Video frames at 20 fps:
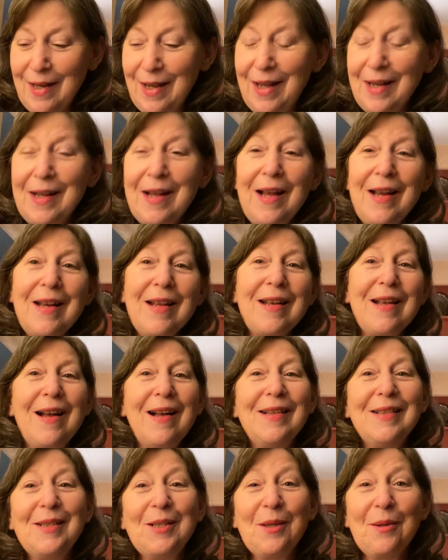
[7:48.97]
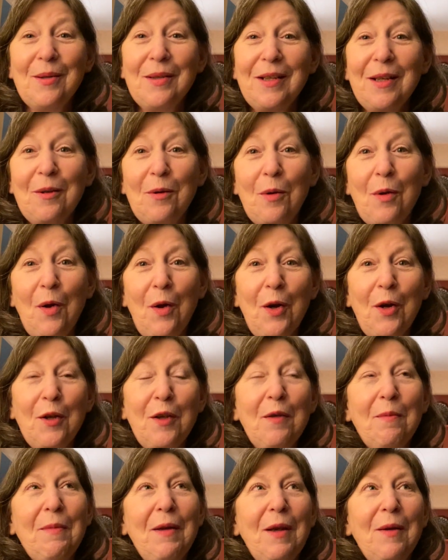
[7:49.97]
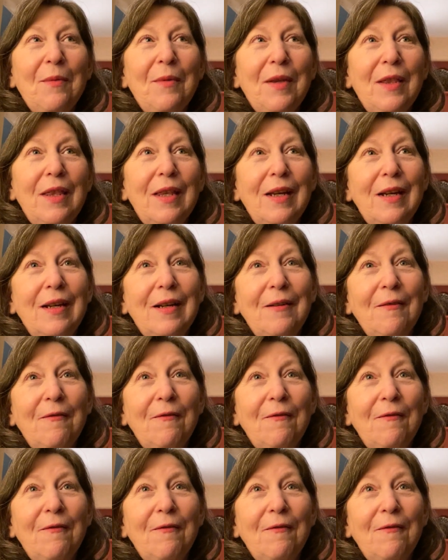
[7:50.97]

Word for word: I kind of got into a little argument with a